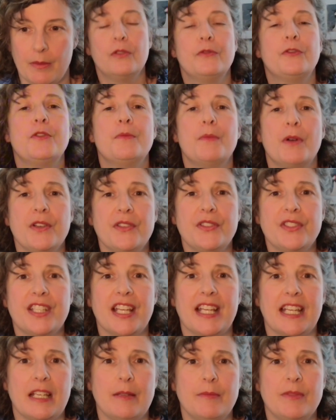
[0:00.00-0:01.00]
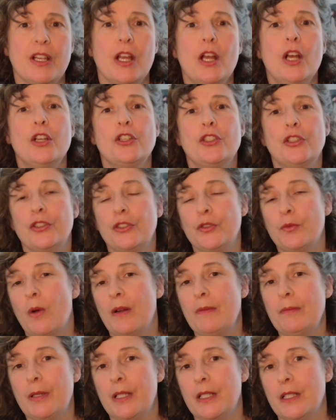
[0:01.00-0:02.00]
For most teams, choose
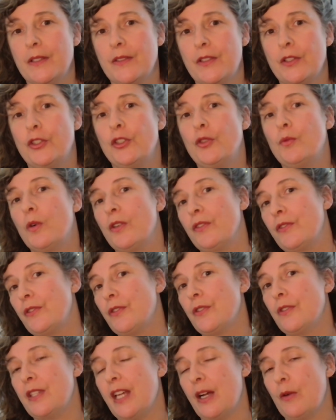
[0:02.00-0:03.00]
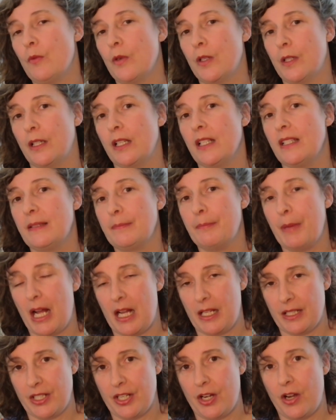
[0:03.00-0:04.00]
one person who wants to do that work as
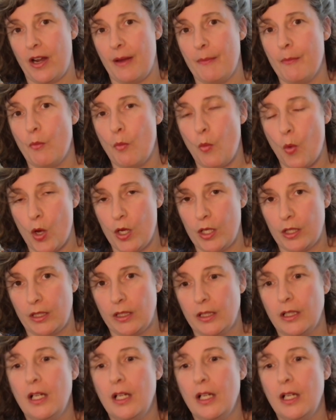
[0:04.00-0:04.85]
part-time work.